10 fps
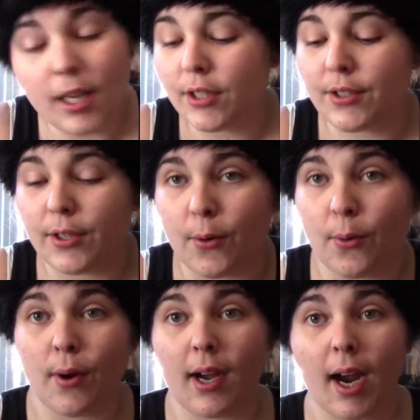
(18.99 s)

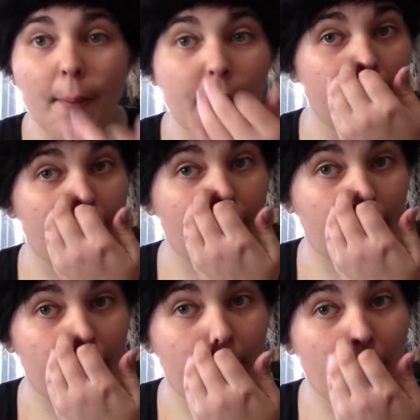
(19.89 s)
So I'm gonna
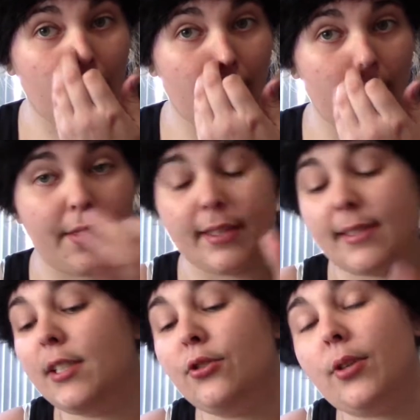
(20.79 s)
record
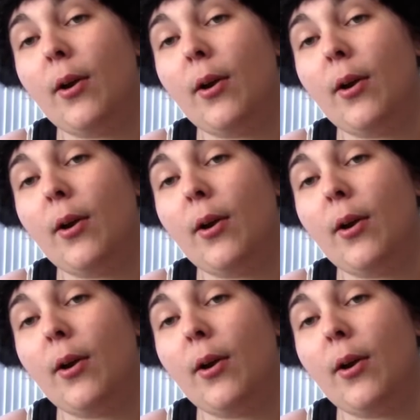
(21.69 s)
this intro,